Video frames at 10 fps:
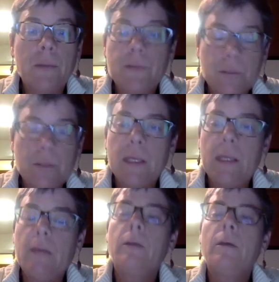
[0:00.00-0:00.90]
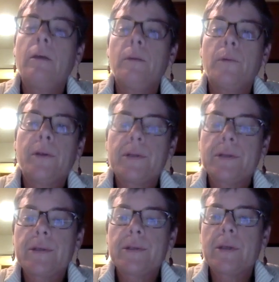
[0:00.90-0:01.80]
duty, which
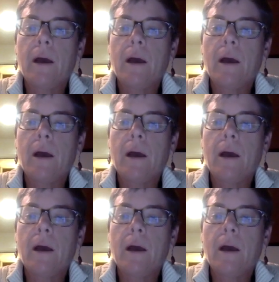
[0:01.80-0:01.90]
is